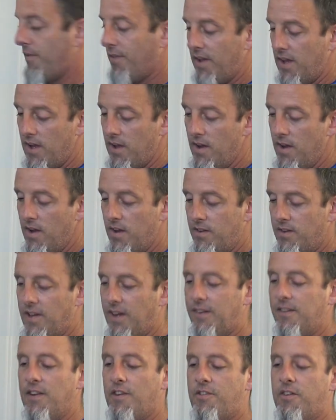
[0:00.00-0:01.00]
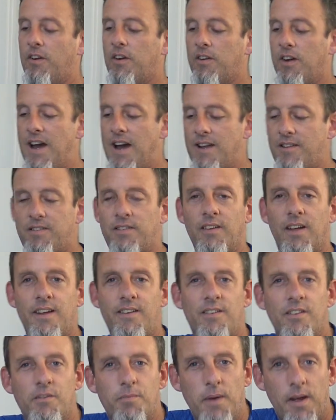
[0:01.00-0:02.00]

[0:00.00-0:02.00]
the Technician Class License